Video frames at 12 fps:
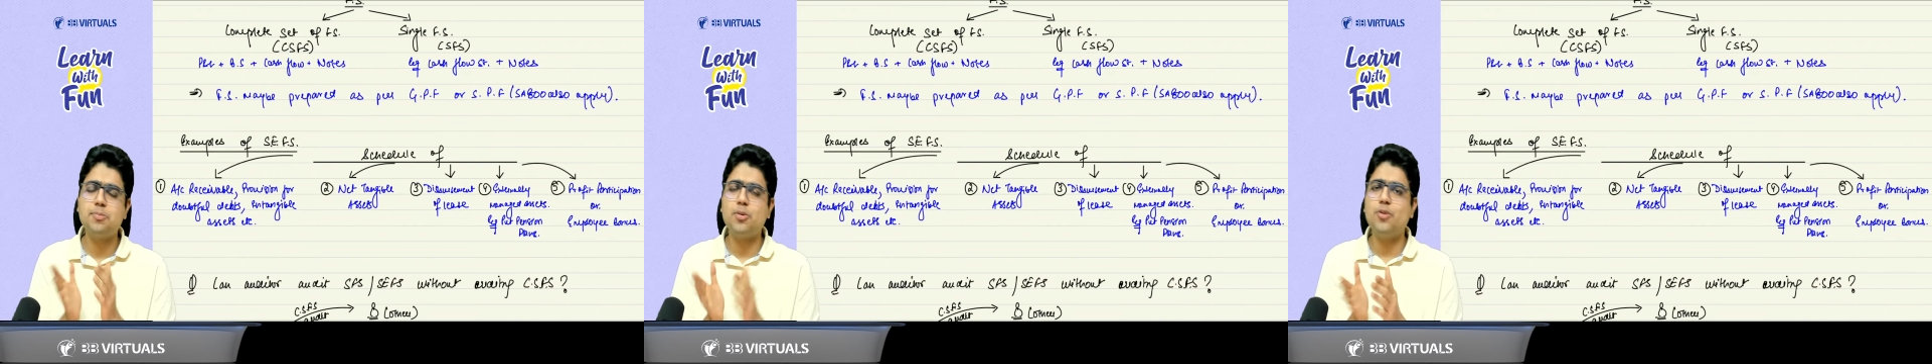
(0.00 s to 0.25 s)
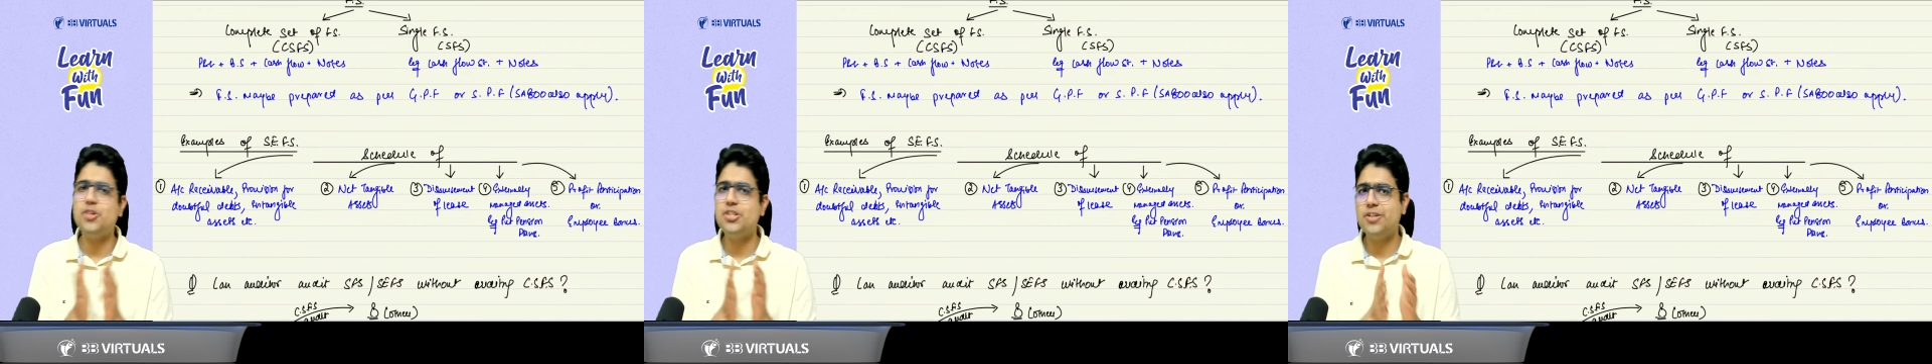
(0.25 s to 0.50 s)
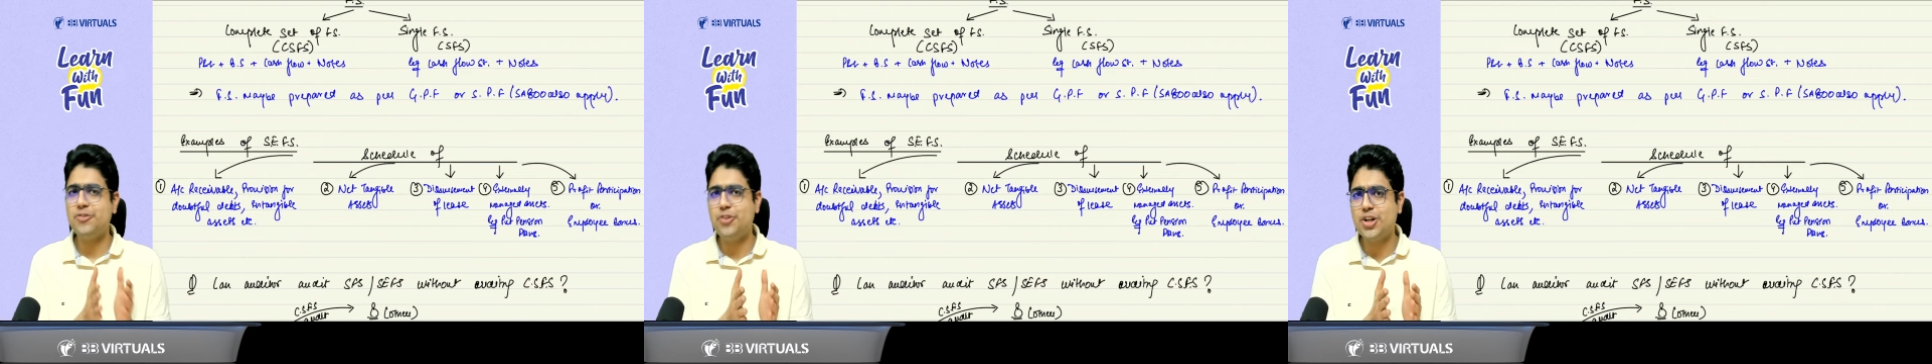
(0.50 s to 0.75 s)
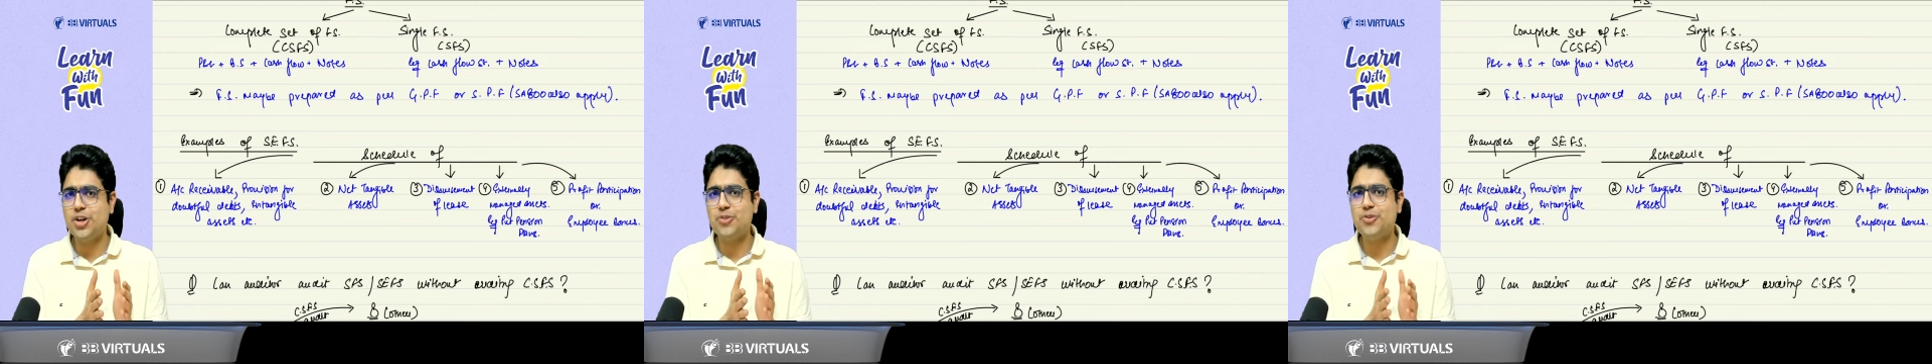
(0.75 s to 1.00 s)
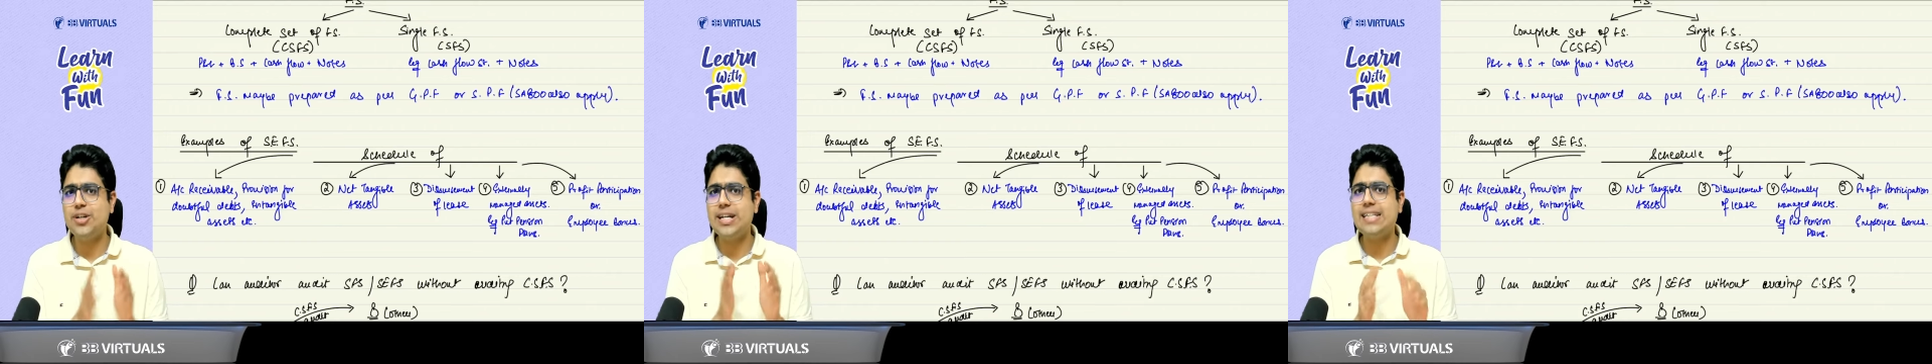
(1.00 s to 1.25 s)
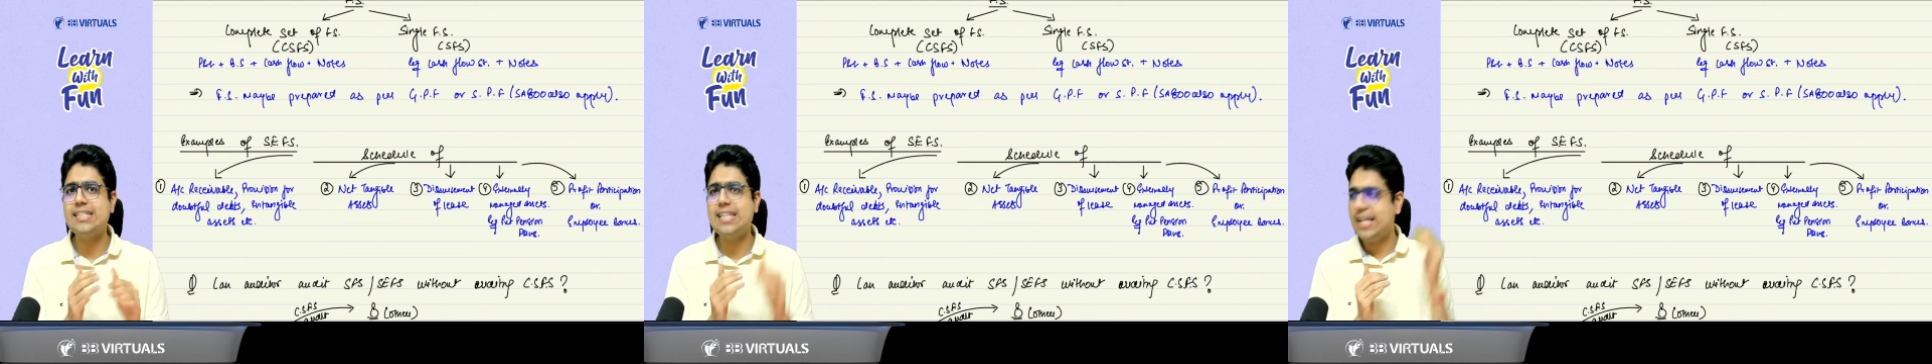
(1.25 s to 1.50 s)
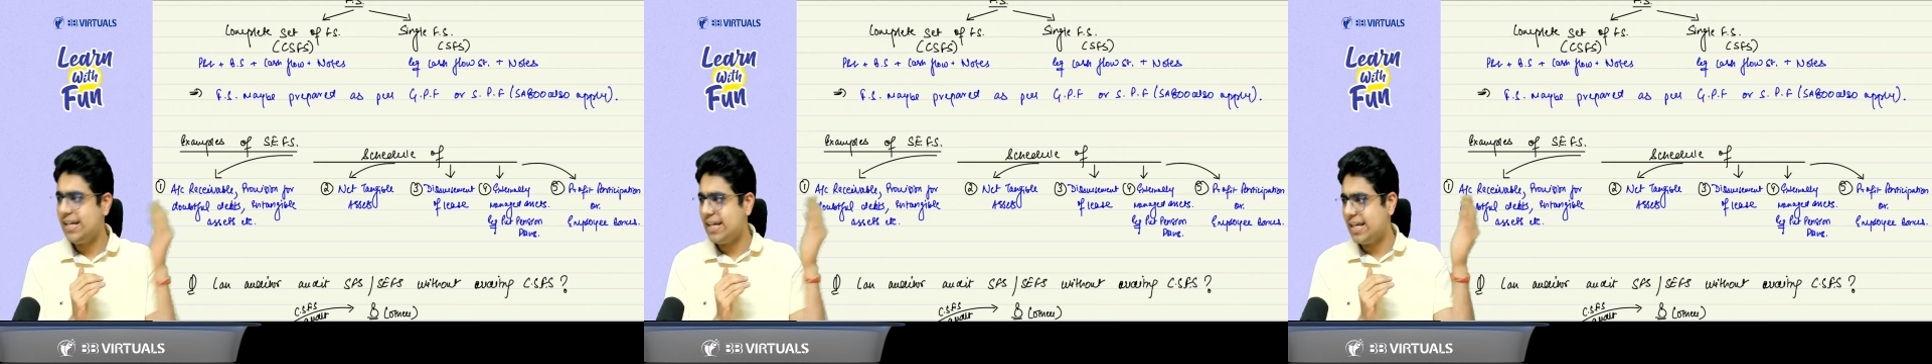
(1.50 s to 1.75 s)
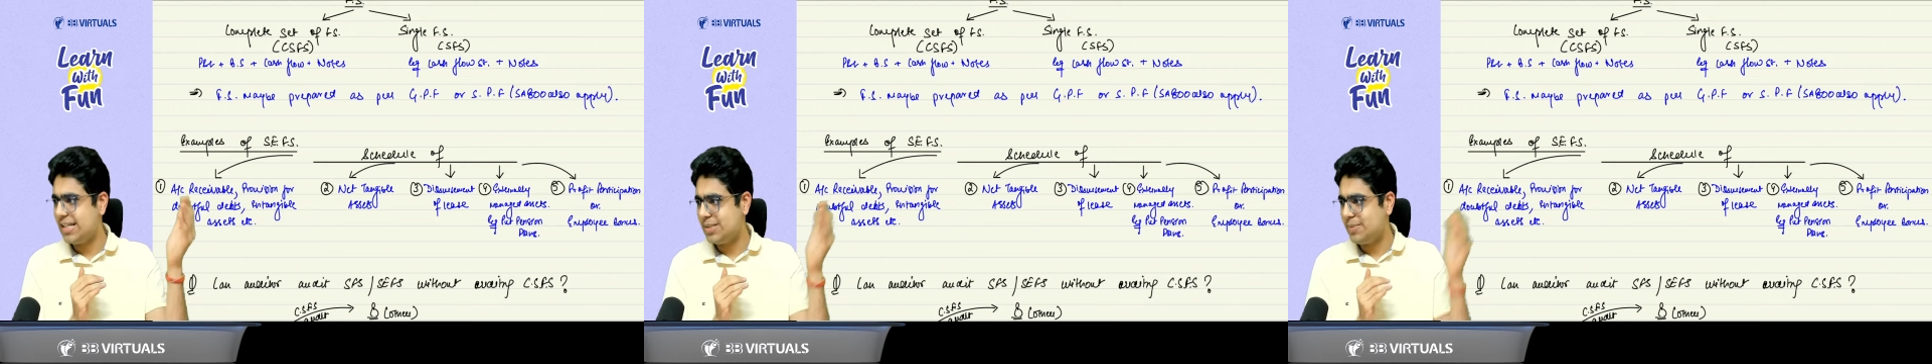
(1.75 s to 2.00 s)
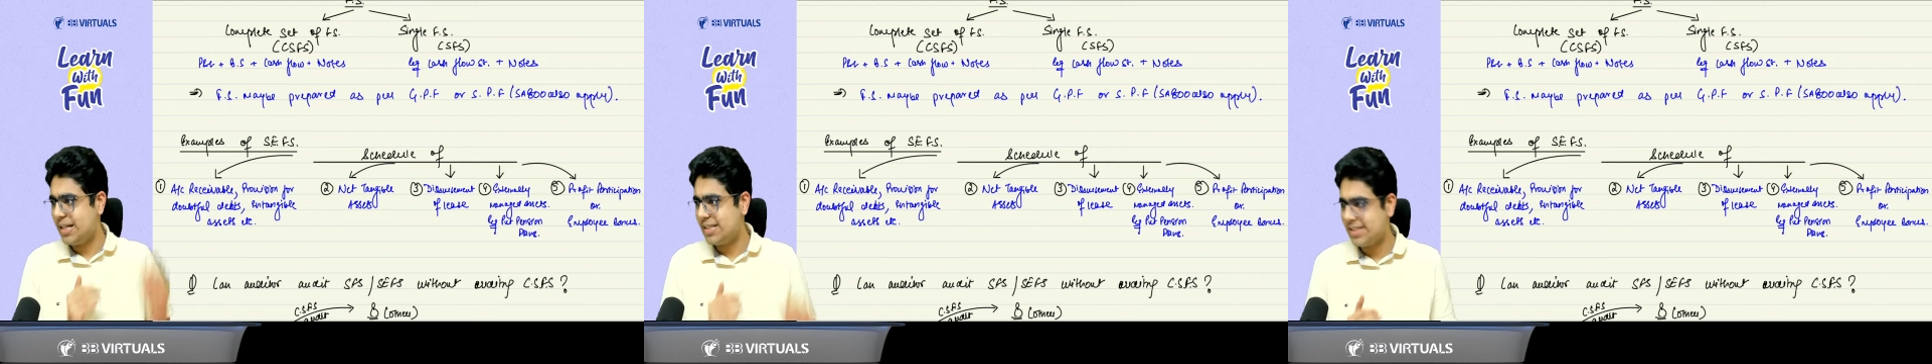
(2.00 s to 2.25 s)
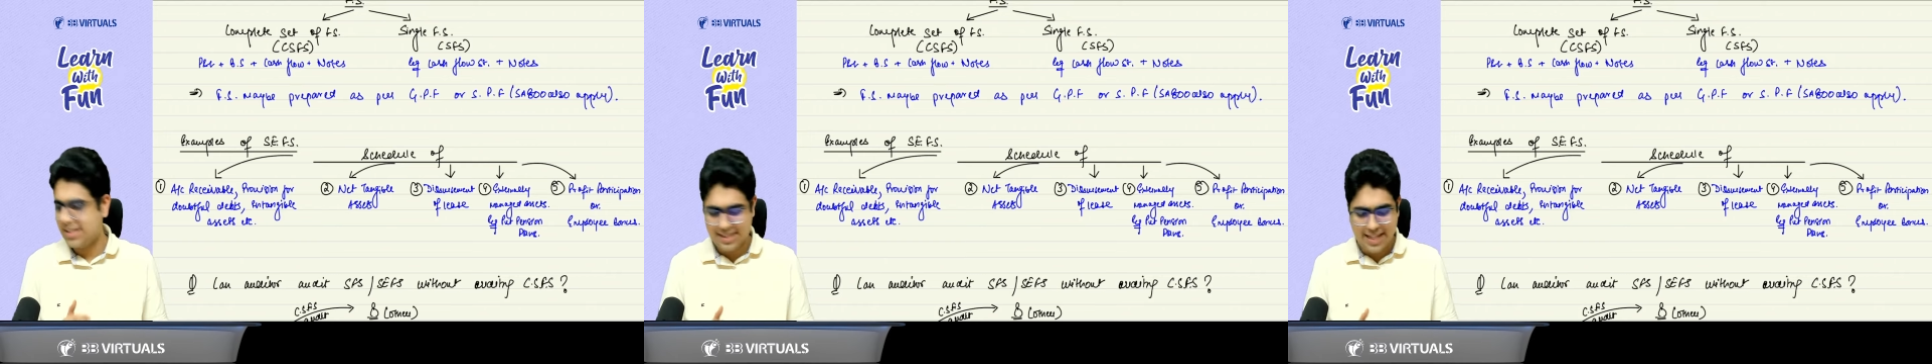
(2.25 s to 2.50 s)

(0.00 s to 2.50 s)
provision for doubtful debts, and intangible asset.